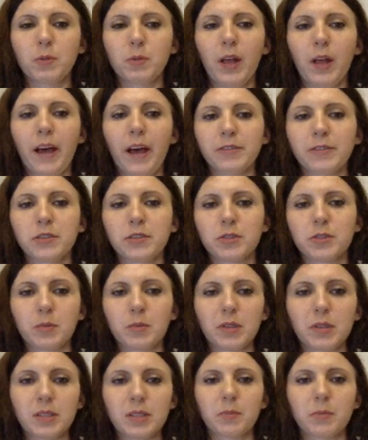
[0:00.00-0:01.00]
will have 30
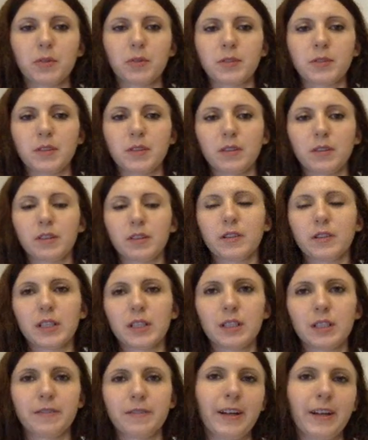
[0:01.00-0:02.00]
minutes personal
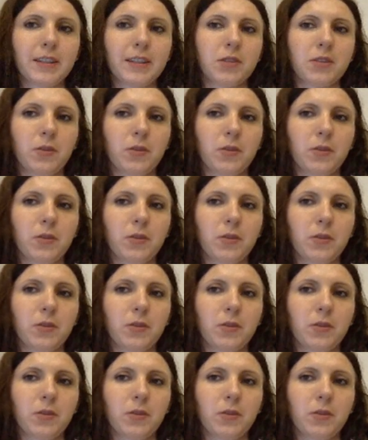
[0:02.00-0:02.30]
career advice,